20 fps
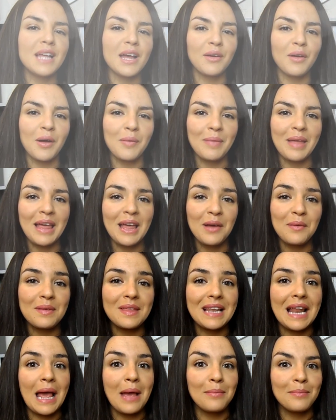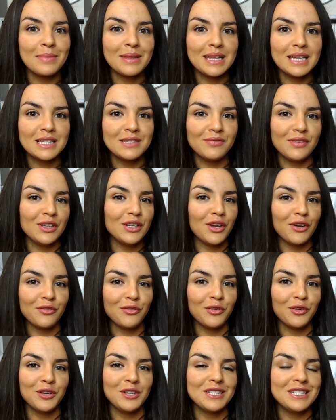So I'm here with an empties
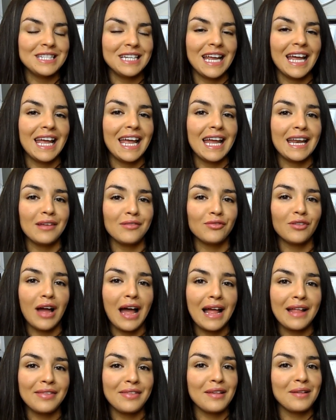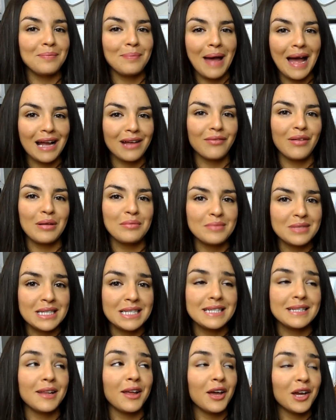video for you today and I've had this bag of
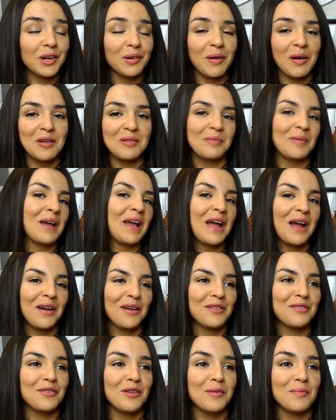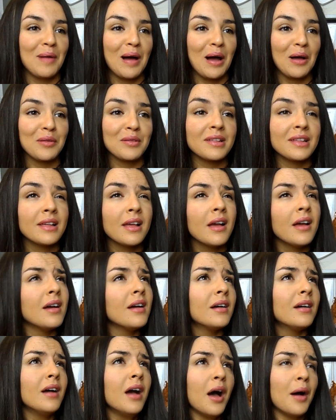empties lying around my house for about
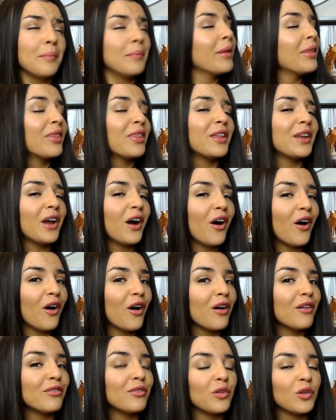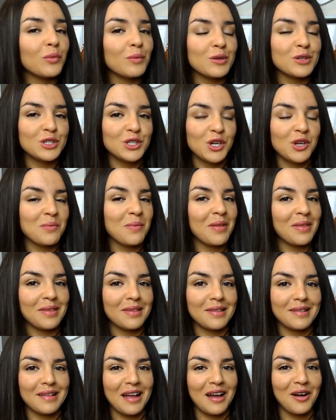a month and a half, almost two
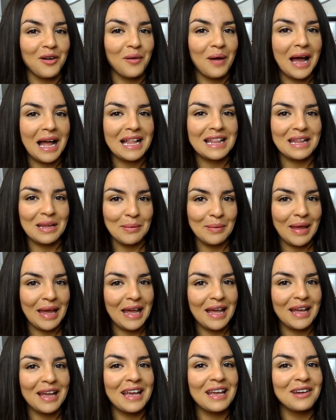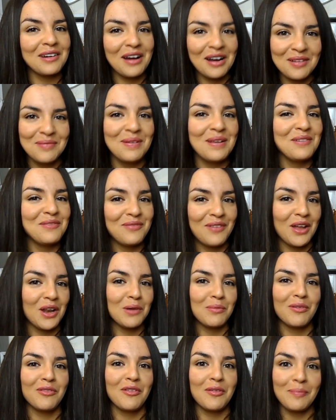months now, and I'm getting incredibly
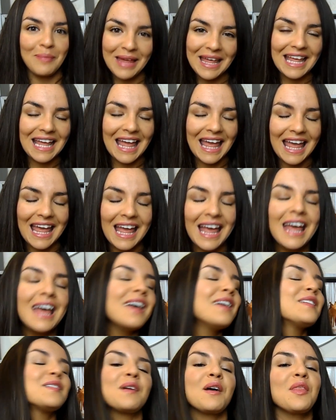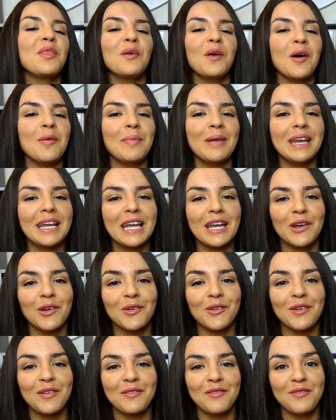fed up of it being here, so I thought I'd better get
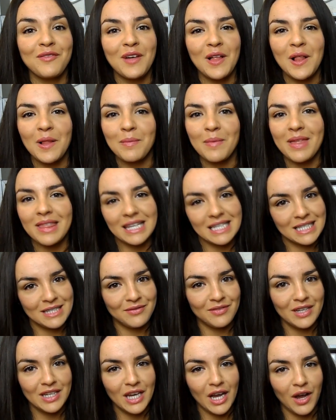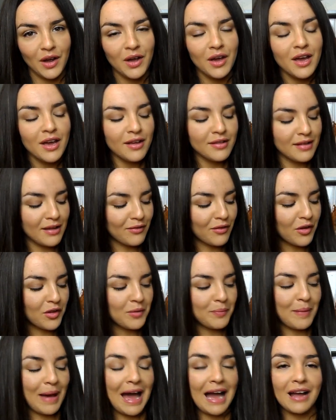on and film this video. So I've
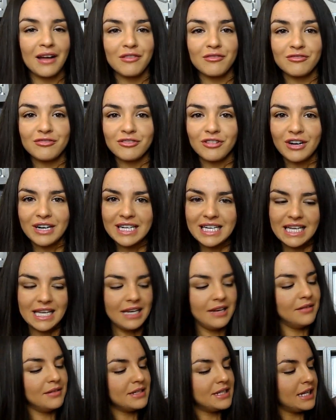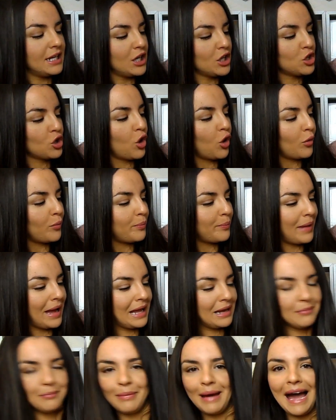got the bag right here, it's in a Top
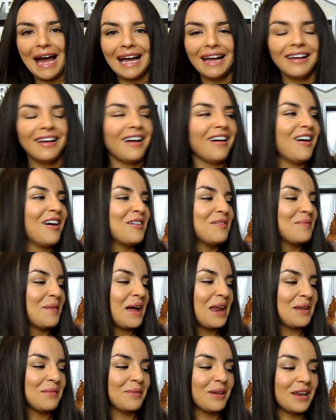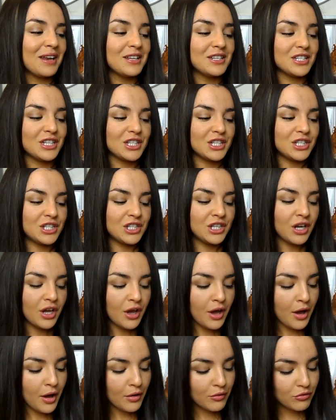Man bag, um, and I'm gonna just
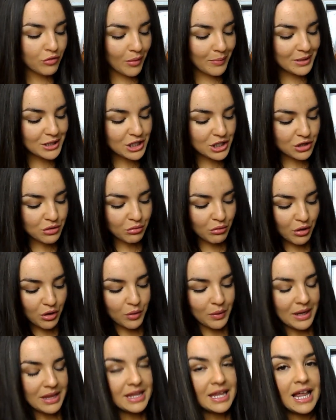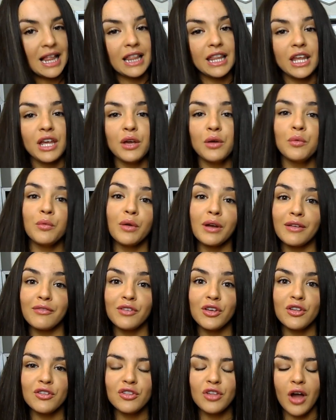rummage through and tell you what
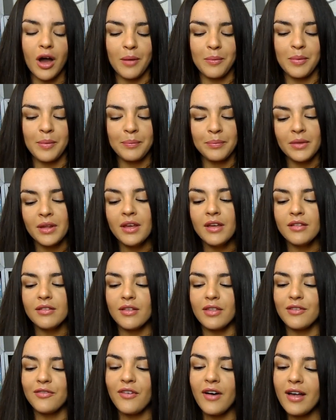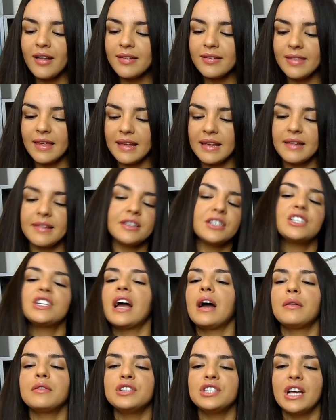I've used up. So the first thing is a
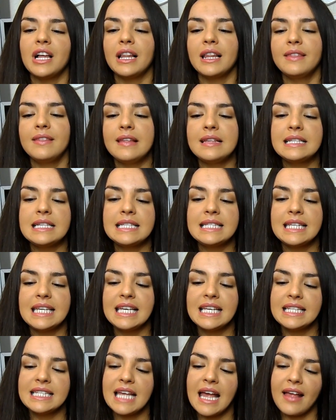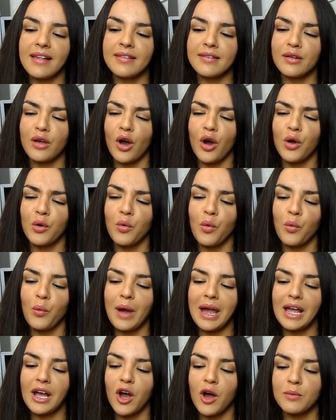shower gel and this is the Tesco
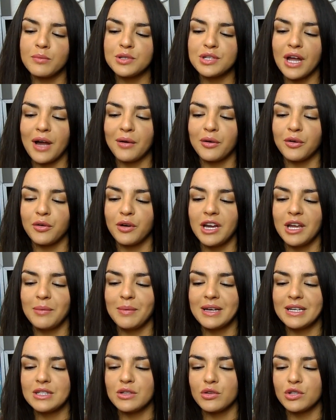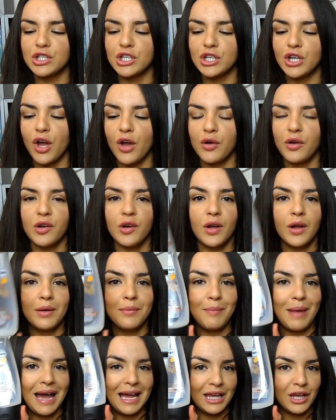Wake Up Shower Cream Exotic Coconut
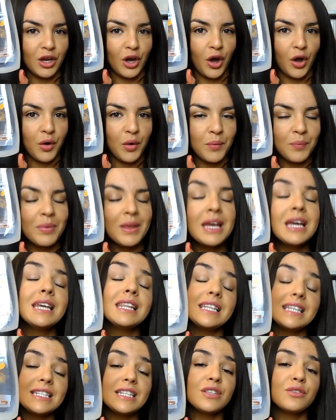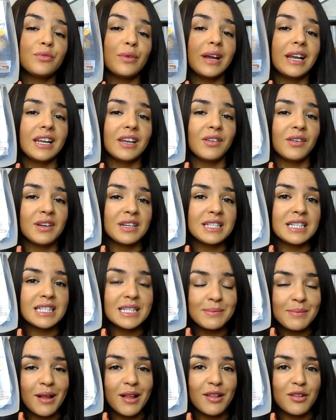and Mango. This is really nice.
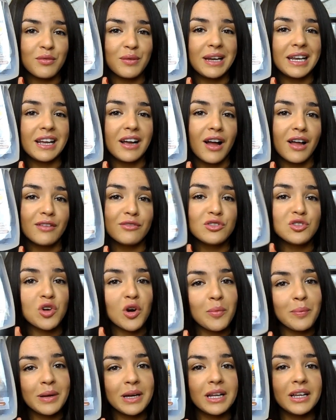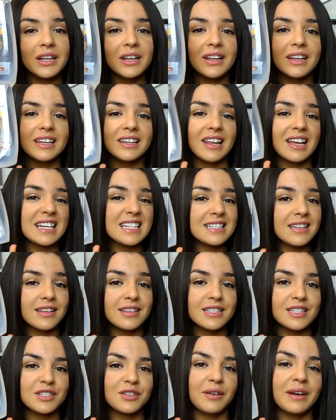It smells really kind of tropical and like
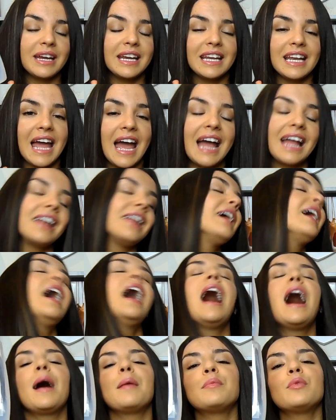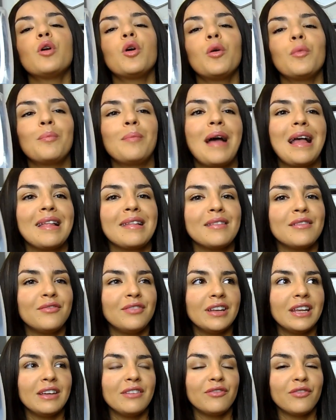sunscreen and I'm not
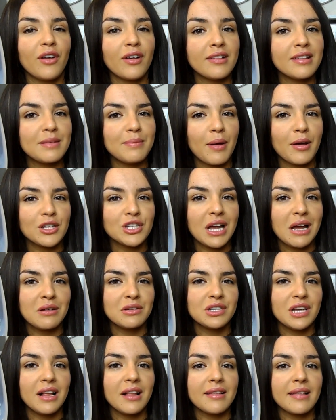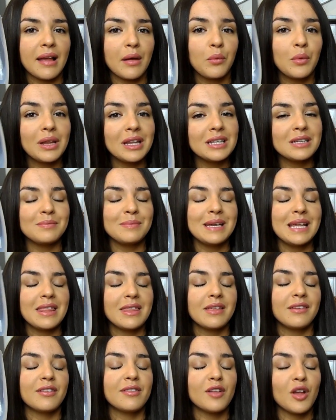massively fussed about shower gels. I will
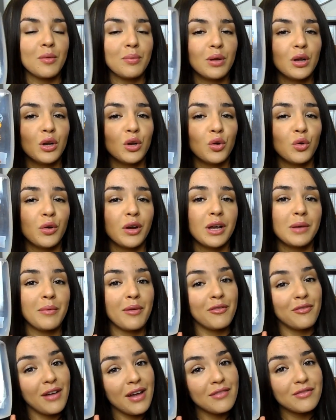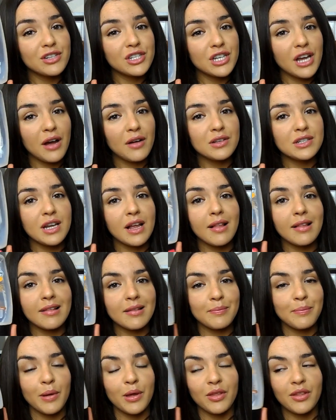admit that Soap and Glory are my favourite shower
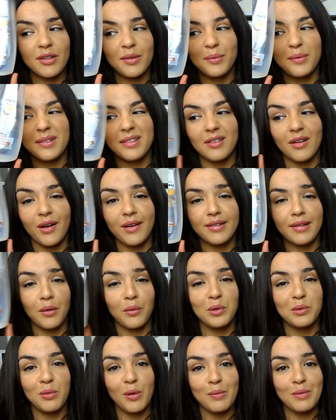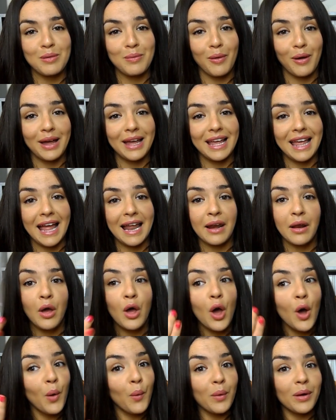gels but this was nice. I would probably buy it again
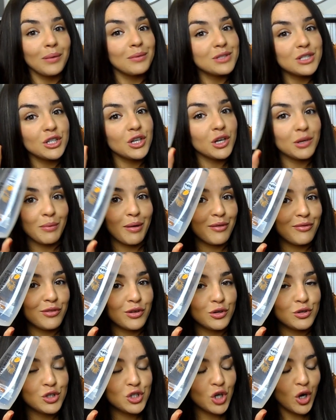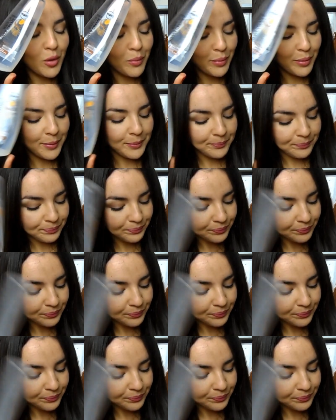when I was doing my food shop.